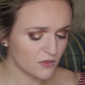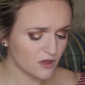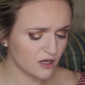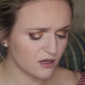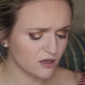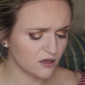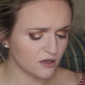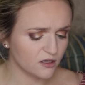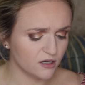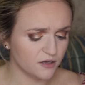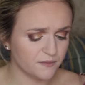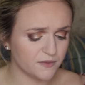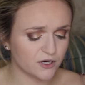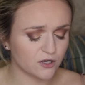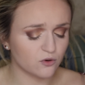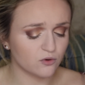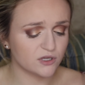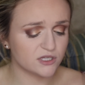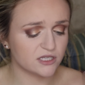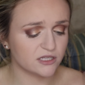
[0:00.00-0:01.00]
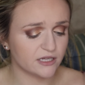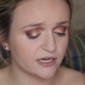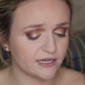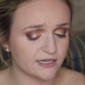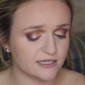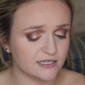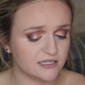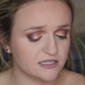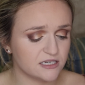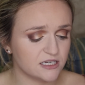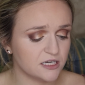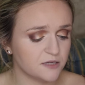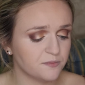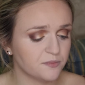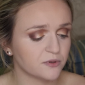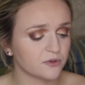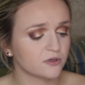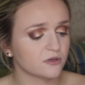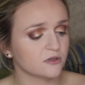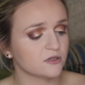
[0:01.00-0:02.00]
I'm gonna go into that
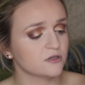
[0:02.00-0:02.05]
deep